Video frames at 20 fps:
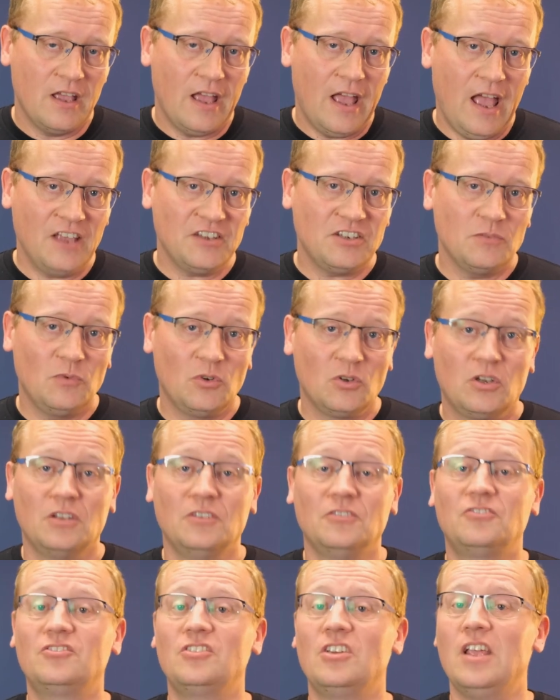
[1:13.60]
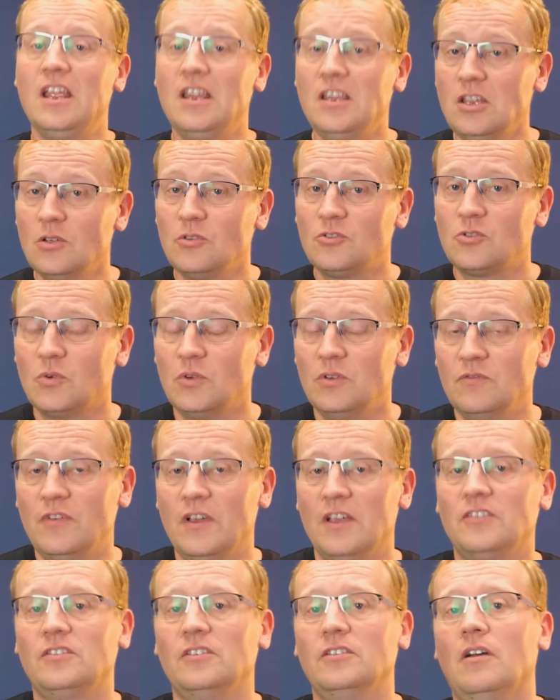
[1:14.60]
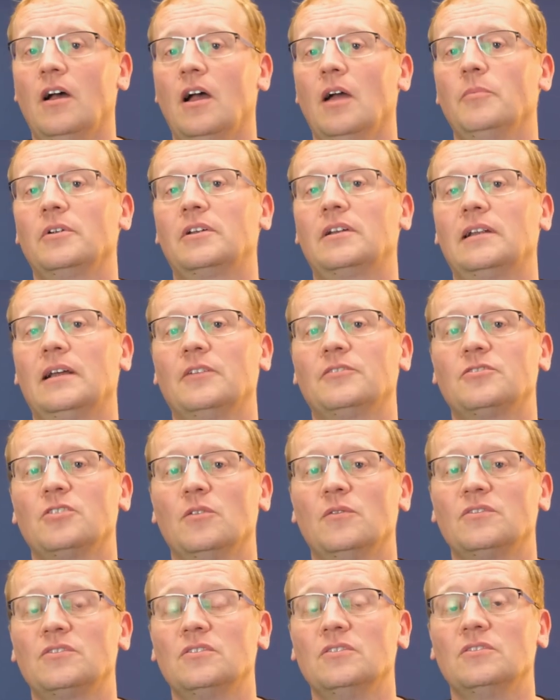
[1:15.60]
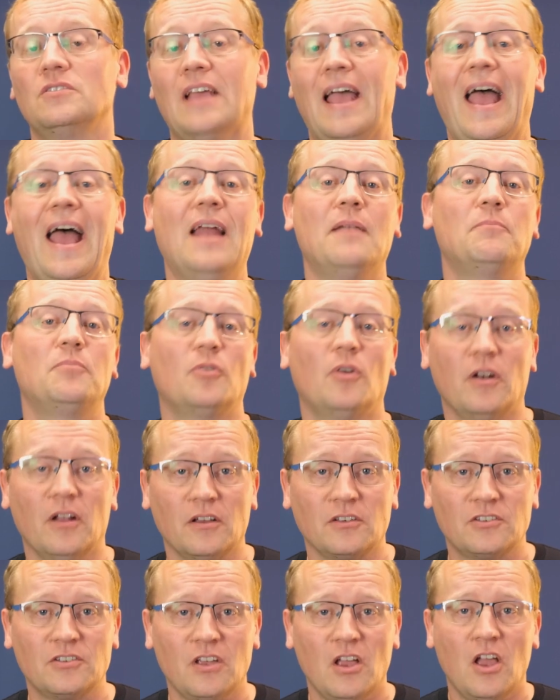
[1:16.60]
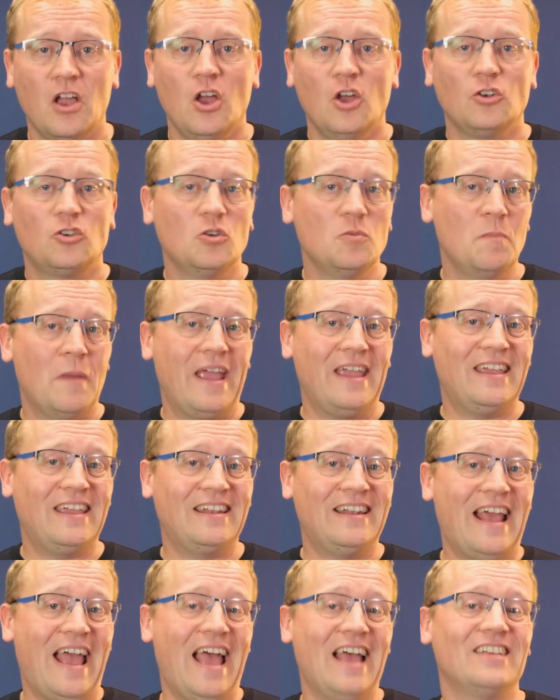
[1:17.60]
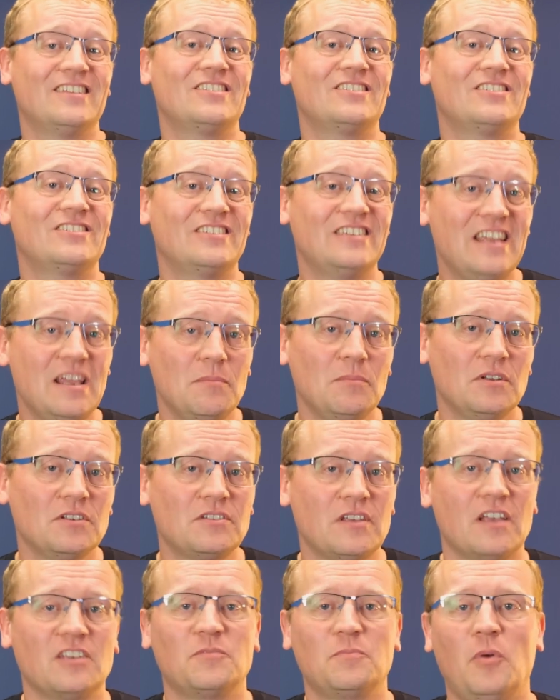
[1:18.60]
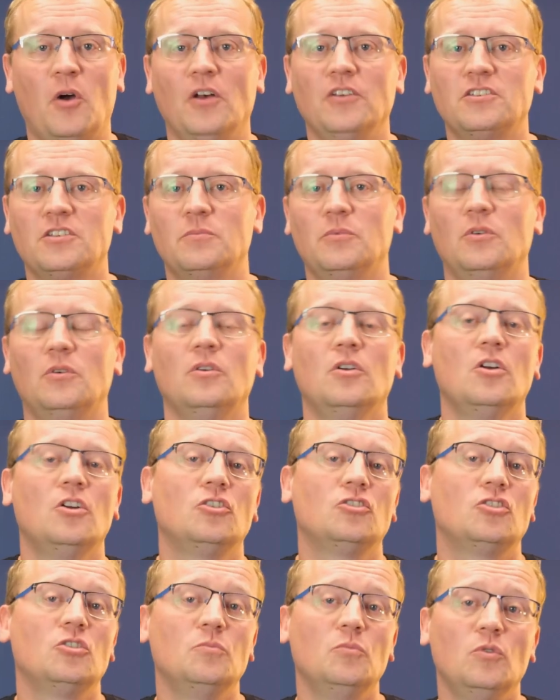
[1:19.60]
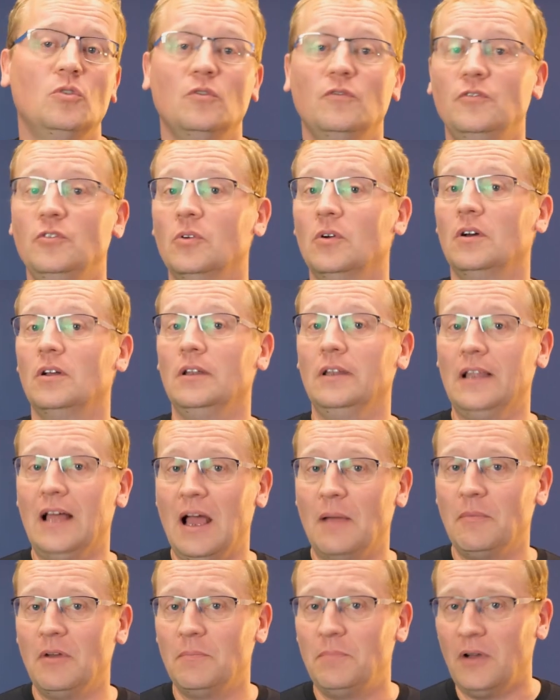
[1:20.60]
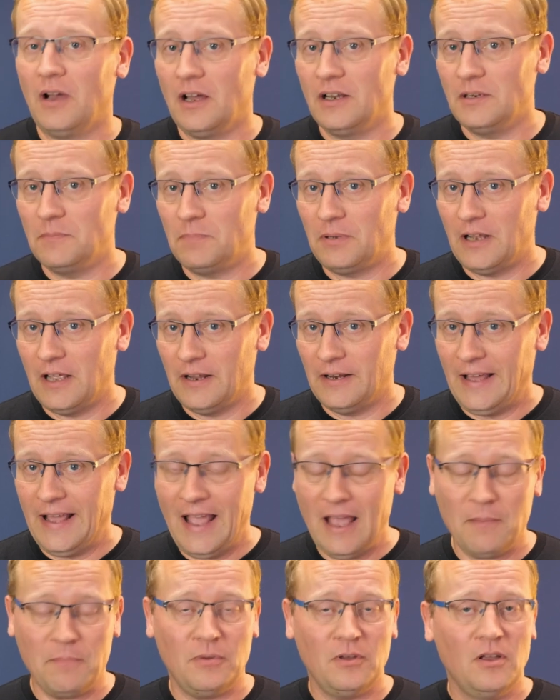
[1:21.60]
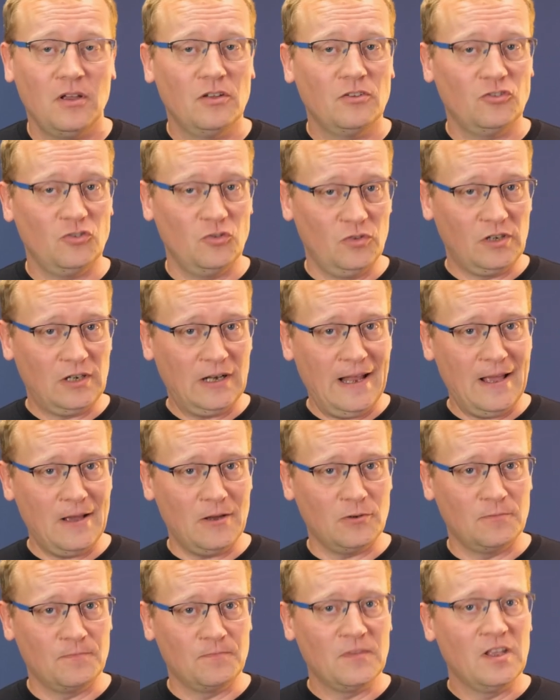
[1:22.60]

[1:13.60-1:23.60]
Azure will continue to invest in hybrid cloud services and products to make it as seamless as possible to move your Llama Party Planner app to the cloud